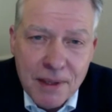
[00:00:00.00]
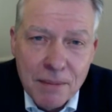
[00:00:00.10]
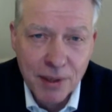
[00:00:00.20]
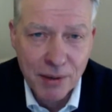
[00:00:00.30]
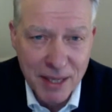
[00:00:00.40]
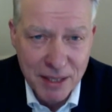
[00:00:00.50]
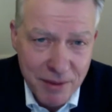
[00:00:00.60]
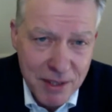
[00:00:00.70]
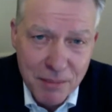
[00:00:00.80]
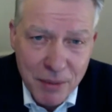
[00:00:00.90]

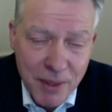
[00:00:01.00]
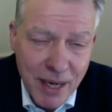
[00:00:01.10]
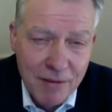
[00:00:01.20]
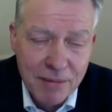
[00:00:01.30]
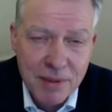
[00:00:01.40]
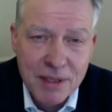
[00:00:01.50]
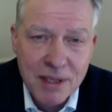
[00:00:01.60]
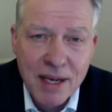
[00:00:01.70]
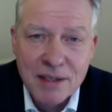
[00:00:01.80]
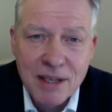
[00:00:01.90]
progressivism that we get from the
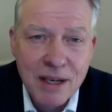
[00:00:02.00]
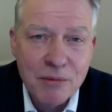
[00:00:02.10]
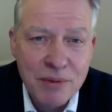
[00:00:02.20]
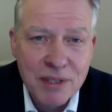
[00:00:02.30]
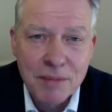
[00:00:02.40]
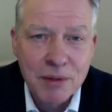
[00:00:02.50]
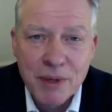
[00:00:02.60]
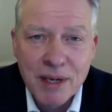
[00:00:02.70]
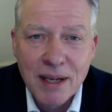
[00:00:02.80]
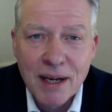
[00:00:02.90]
States don't seem to
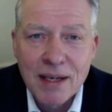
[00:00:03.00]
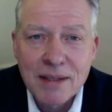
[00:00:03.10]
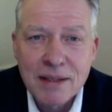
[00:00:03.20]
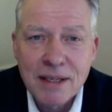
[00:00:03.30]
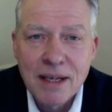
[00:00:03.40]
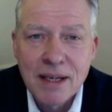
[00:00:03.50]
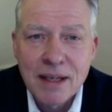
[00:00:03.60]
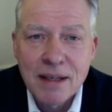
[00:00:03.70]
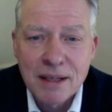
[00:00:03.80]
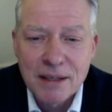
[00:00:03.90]
realize
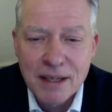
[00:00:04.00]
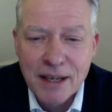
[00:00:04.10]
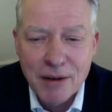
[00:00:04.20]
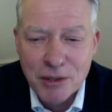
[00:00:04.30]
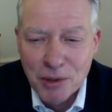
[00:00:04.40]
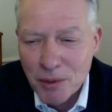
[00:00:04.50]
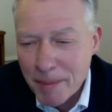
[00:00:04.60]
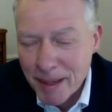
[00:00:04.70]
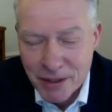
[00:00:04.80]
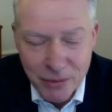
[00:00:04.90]
that it goes all the way
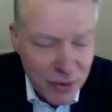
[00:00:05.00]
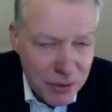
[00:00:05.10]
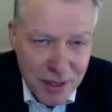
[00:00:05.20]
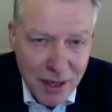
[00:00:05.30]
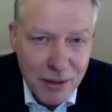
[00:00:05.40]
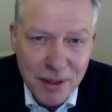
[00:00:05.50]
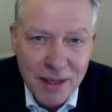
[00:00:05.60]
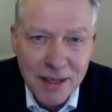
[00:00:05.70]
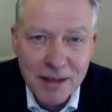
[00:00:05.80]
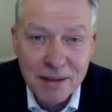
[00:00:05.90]
back to Rousseau
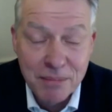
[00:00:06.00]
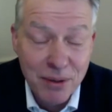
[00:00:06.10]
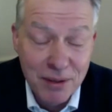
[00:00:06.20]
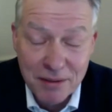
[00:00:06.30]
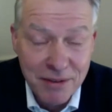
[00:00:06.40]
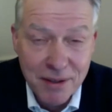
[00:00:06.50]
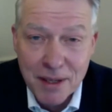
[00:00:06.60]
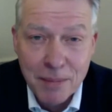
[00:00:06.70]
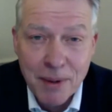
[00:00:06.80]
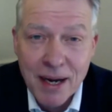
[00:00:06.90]
and probably further
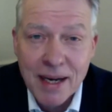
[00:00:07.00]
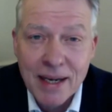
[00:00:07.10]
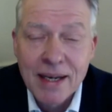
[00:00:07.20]
back,